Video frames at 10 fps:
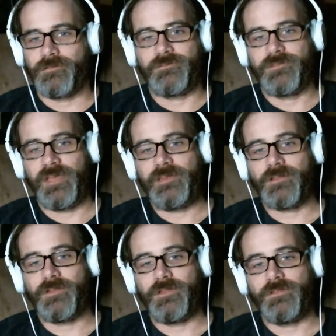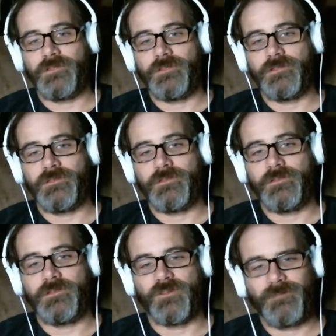technically
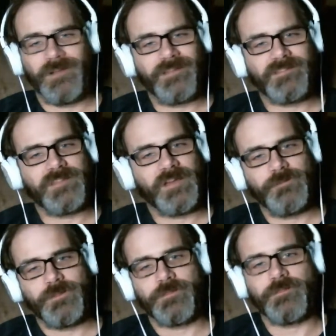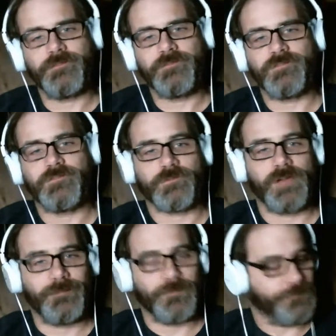you're my 7th
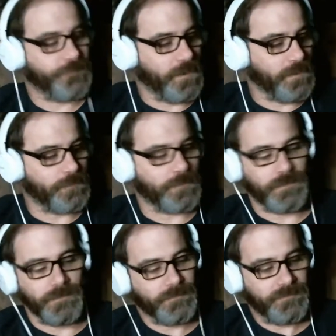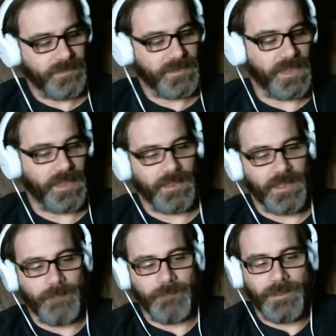subscriber follower today,
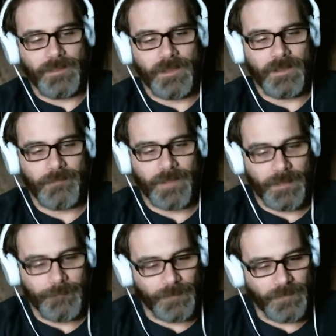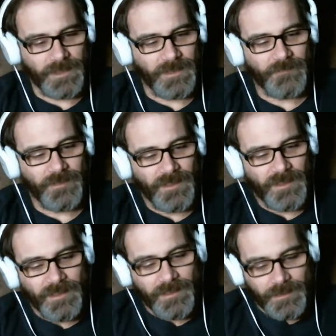Amy. I believe,
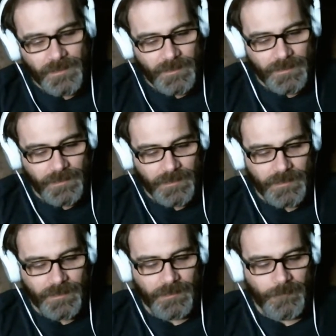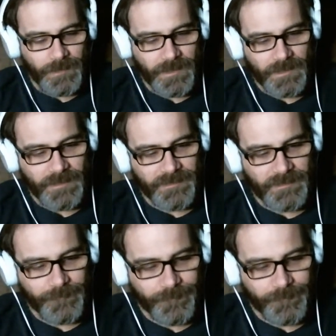because